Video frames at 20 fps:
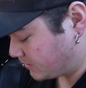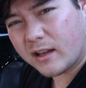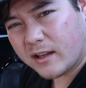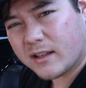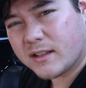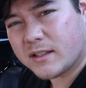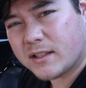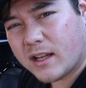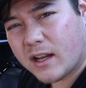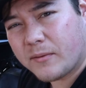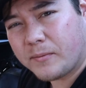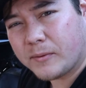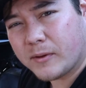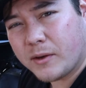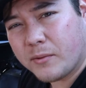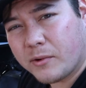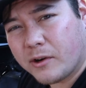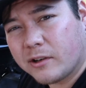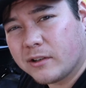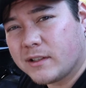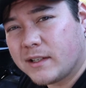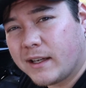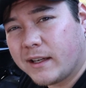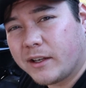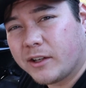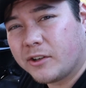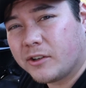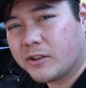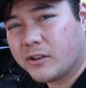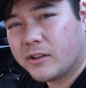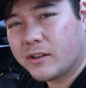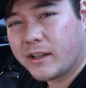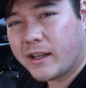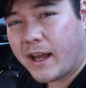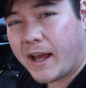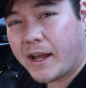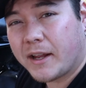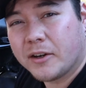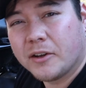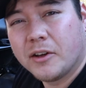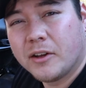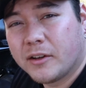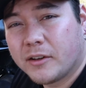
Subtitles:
And it's definitely worth taking a look at.